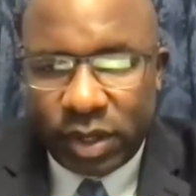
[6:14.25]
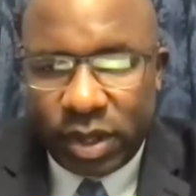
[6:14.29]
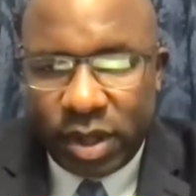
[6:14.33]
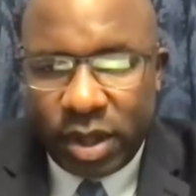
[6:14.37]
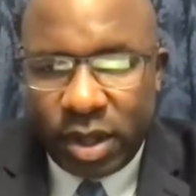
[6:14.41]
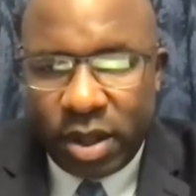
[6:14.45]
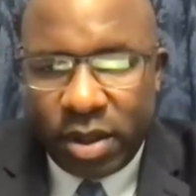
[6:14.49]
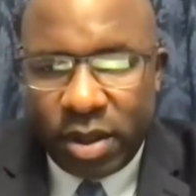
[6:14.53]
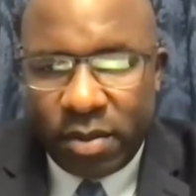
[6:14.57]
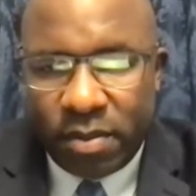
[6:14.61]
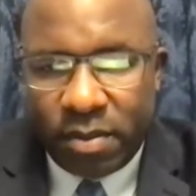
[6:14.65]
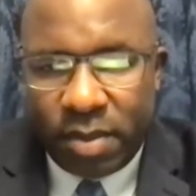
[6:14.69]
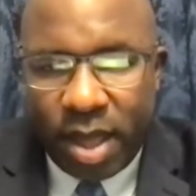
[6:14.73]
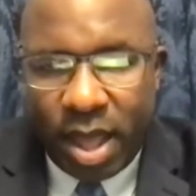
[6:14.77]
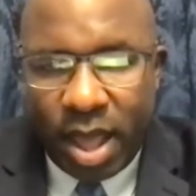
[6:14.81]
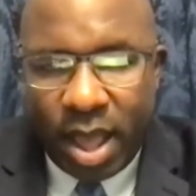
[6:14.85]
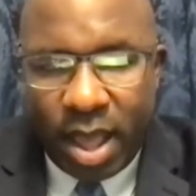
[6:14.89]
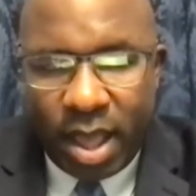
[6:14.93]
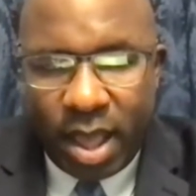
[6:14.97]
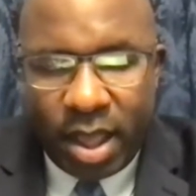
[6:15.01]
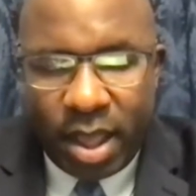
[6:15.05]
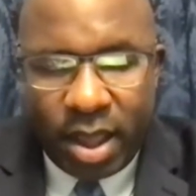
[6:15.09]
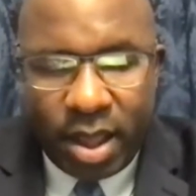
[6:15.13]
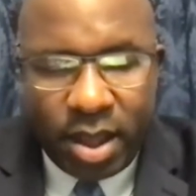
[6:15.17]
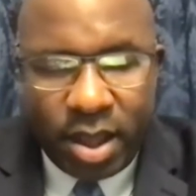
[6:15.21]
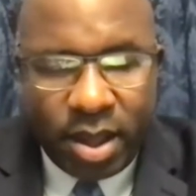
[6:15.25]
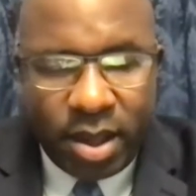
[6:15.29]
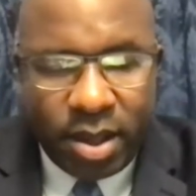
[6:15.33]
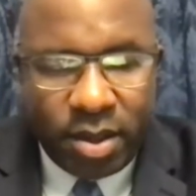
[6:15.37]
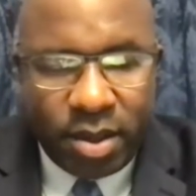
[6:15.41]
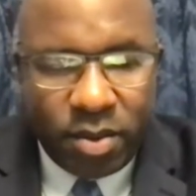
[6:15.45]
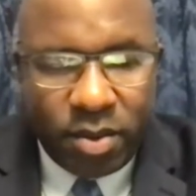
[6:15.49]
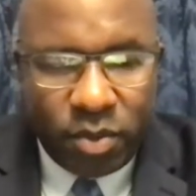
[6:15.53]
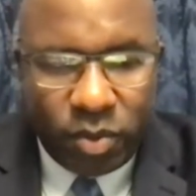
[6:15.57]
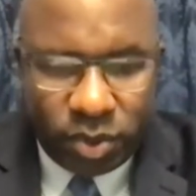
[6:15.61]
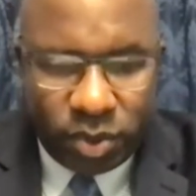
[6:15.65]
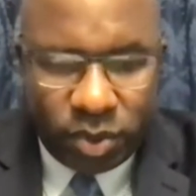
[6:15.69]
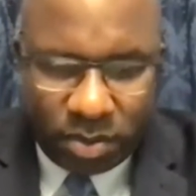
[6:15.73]
Okay. I
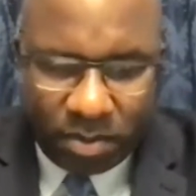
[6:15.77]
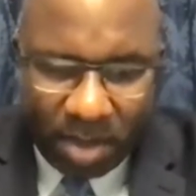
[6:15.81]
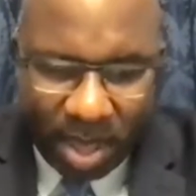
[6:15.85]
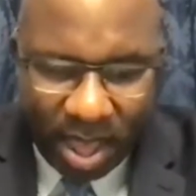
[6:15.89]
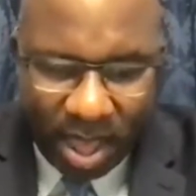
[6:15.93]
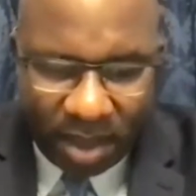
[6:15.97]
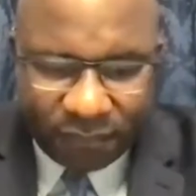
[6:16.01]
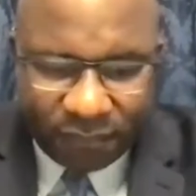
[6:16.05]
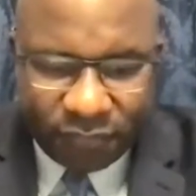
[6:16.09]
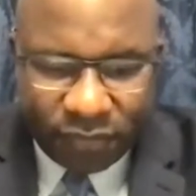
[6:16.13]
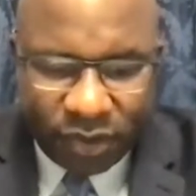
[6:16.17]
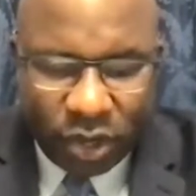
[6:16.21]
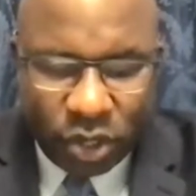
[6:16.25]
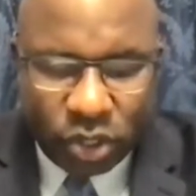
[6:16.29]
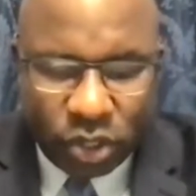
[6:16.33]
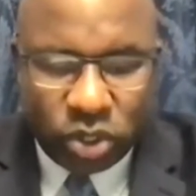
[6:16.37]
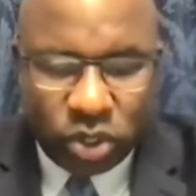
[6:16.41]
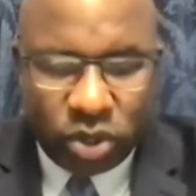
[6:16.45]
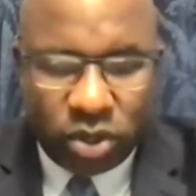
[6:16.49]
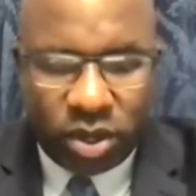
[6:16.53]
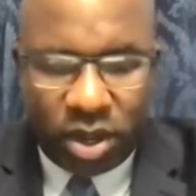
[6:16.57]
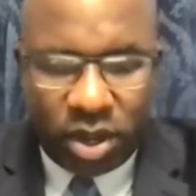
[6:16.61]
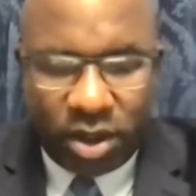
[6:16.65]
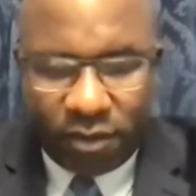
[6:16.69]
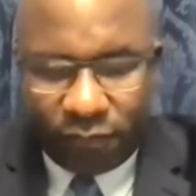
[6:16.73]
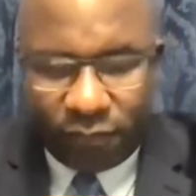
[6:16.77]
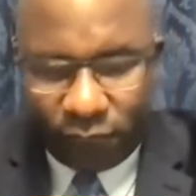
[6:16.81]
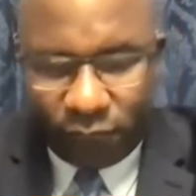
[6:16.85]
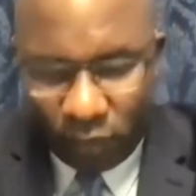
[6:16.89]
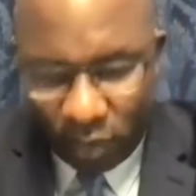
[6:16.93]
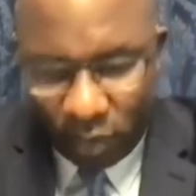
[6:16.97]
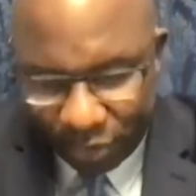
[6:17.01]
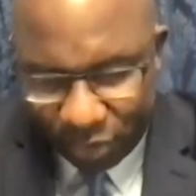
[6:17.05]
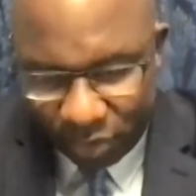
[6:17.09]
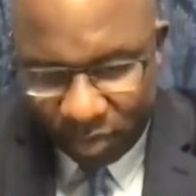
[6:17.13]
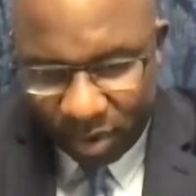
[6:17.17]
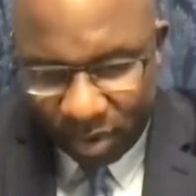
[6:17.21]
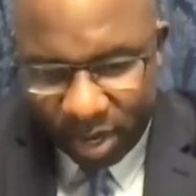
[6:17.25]
was a math teacher, then a
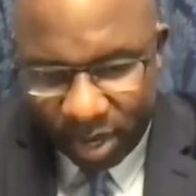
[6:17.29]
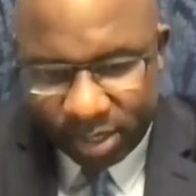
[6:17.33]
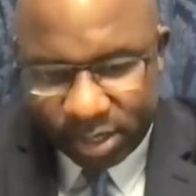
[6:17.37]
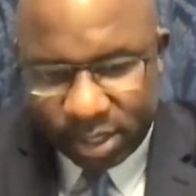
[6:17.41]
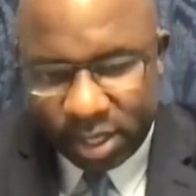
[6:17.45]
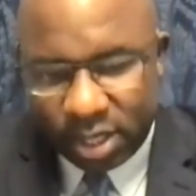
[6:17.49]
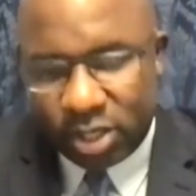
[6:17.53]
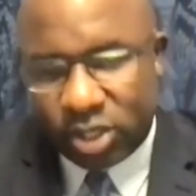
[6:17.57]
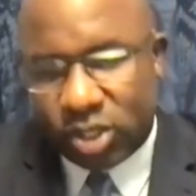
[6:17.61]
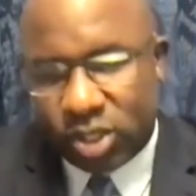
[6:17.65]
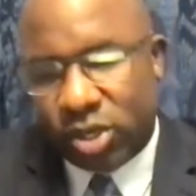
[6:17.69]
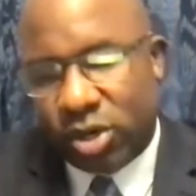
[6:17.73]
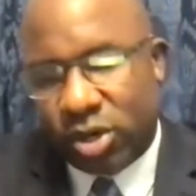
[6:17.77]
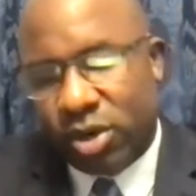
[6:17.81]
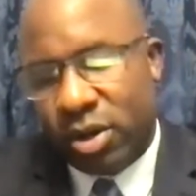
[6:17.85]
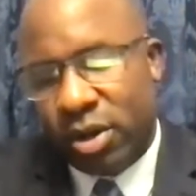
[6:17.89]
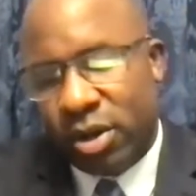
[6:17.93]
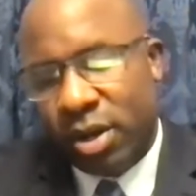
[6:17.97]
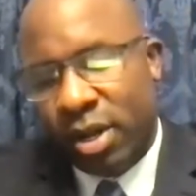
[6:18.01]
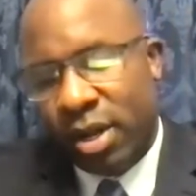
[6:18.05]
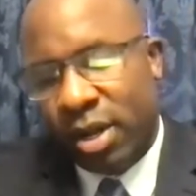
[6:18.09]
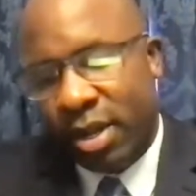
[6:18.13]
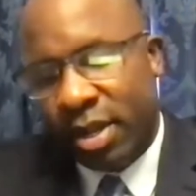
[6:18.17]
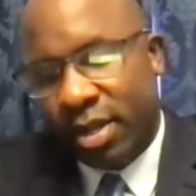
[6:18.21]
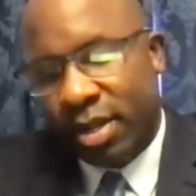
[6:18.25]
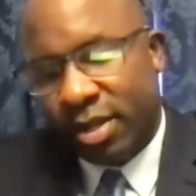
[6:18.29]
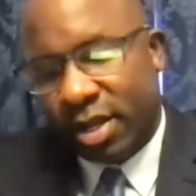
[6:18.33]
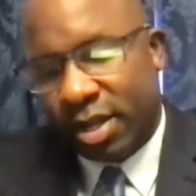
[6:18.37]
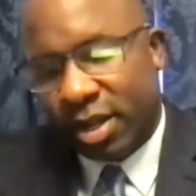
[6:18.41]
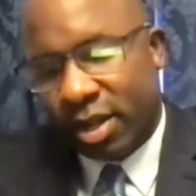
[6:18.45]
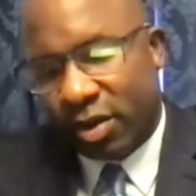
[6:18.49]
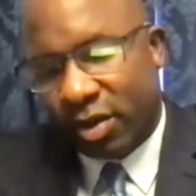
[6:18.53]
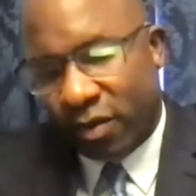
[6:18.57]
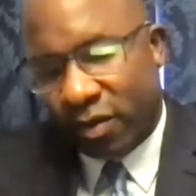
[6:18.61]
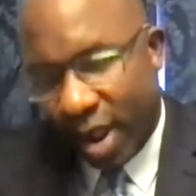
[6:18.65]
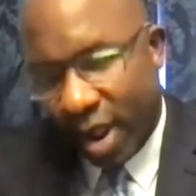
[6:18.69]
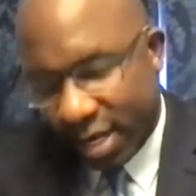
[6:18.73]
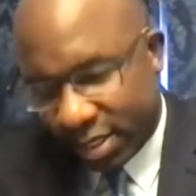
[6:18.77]
fourth grade teacher, then a
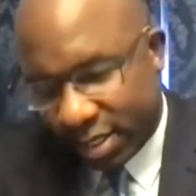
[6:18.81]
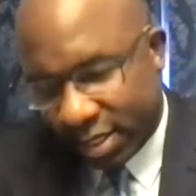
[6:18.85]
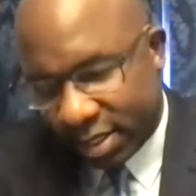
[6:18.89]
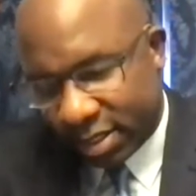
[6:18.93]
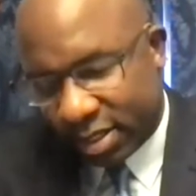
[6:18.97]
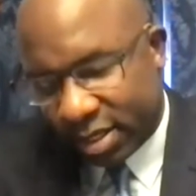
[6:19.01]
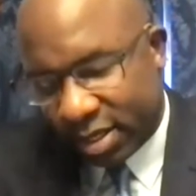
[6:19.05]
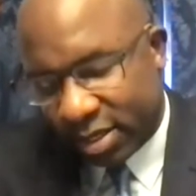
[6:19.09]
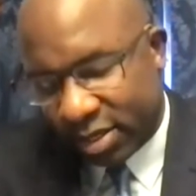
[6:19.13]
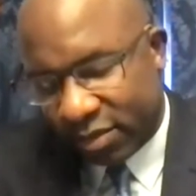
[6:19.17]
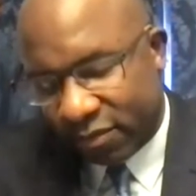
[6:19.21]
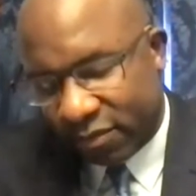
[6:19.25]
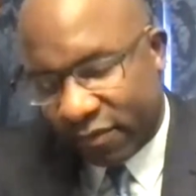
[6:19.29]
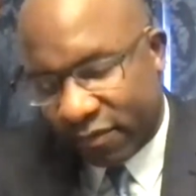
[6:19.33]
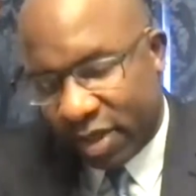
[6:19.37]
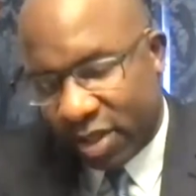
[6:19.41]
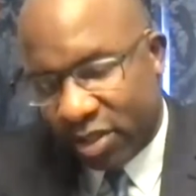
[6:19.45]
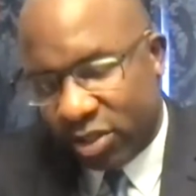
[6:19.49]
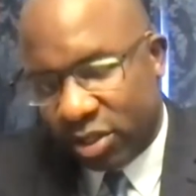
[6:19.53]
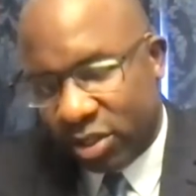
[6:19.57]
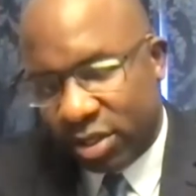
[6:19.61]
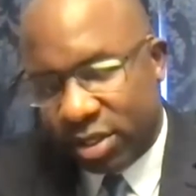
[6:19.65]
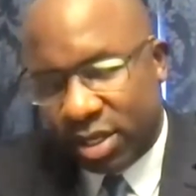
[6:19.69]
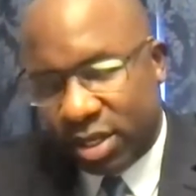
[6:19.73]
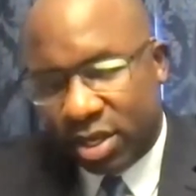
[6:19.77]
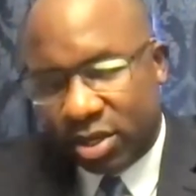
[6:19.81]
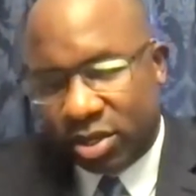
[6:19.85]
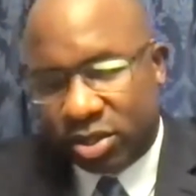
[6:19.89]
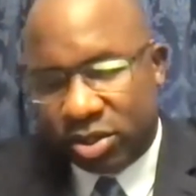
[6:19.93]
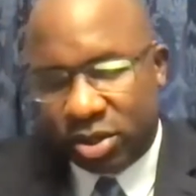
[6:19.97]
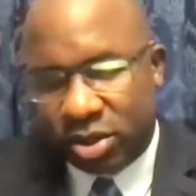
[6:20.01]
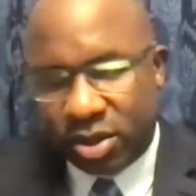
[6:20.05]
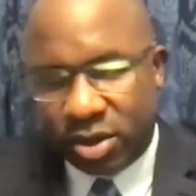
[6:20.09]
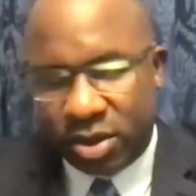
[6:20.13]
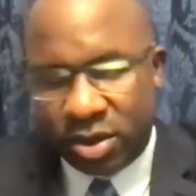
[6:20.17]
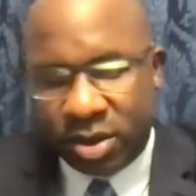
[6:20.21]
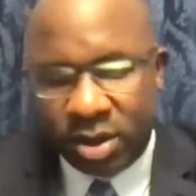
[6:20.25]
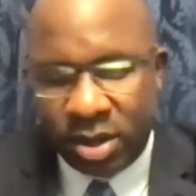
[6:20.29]
crisis intervention
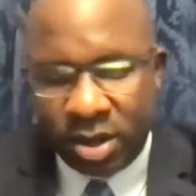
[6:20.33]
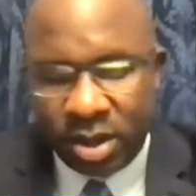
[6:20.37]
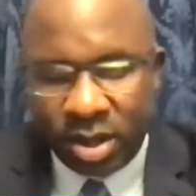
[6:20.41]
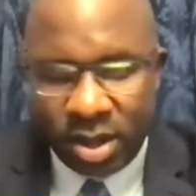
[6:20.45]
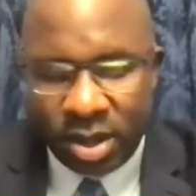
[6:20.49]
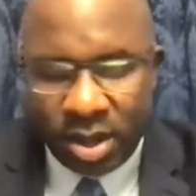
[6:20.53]
teacher.